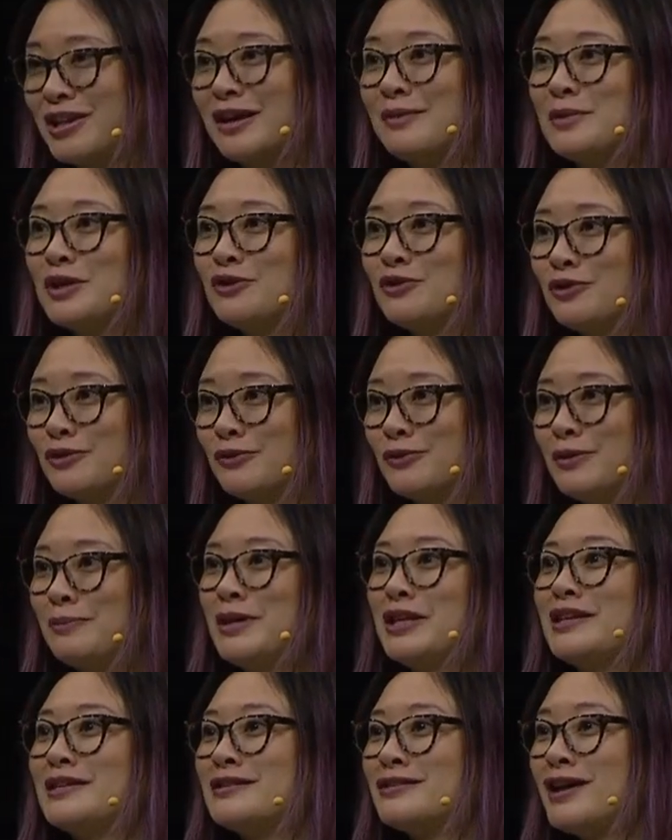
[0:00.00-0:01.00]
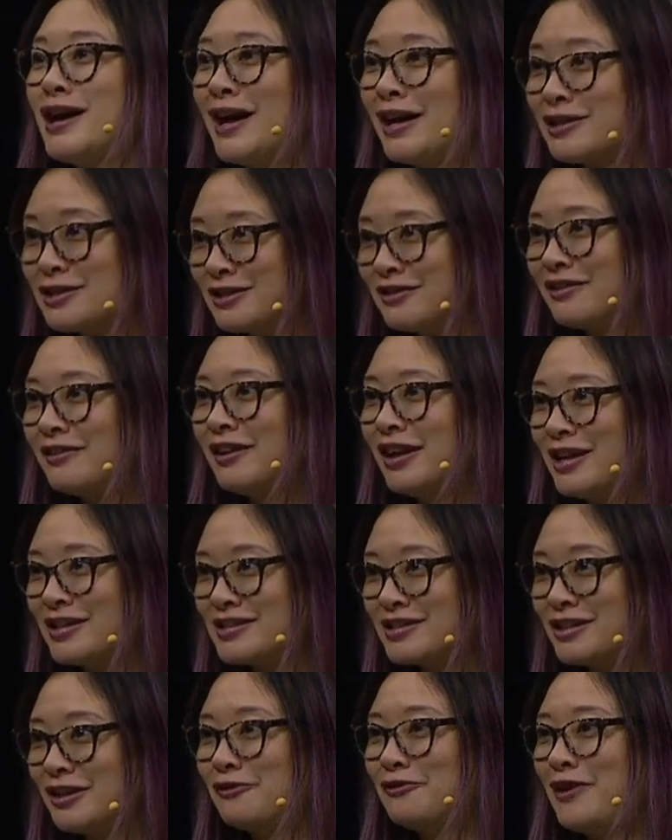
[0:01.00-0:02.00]
that, I mean, your remit is not uh,
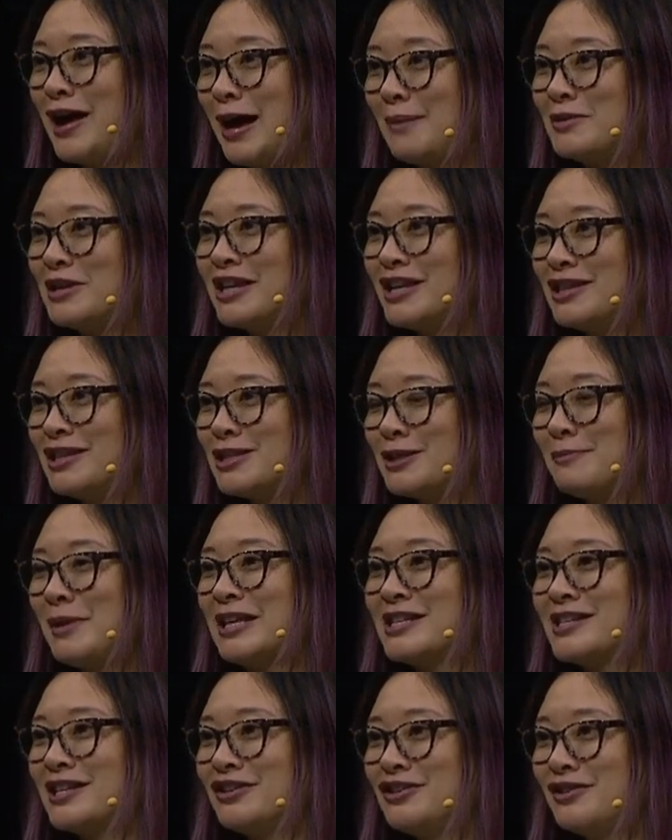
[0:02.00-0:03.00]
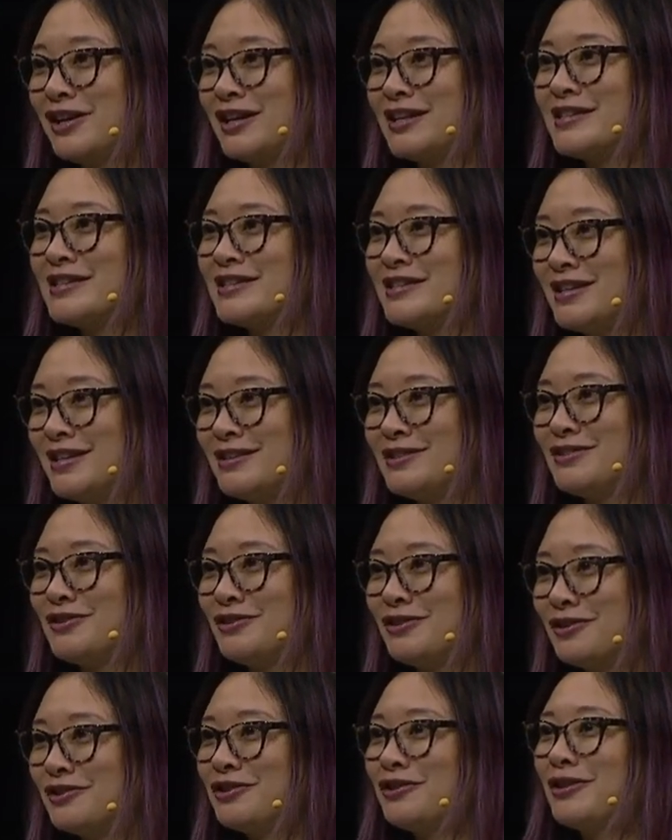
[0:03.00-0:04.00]
stuff happening in the domestic United States.
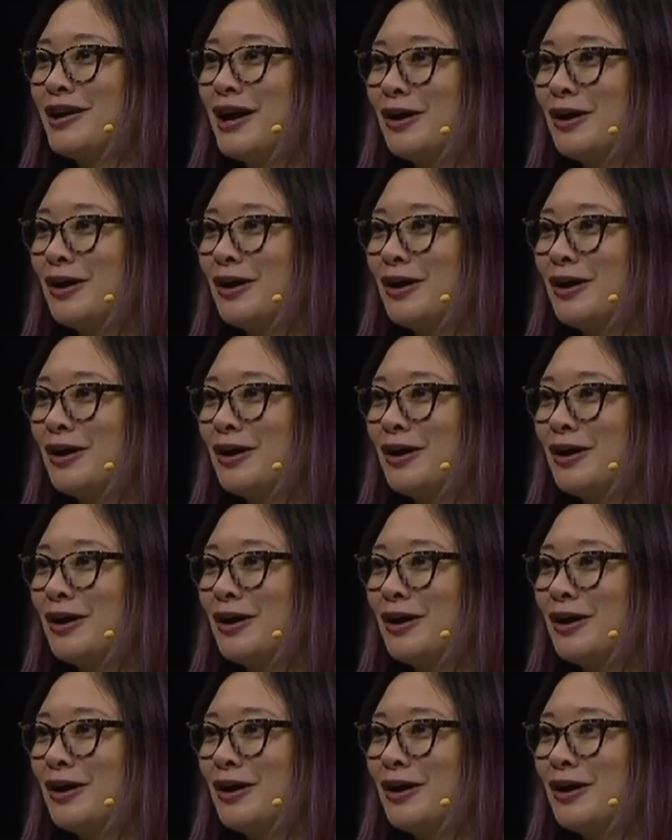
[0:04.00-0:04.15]
You're, you're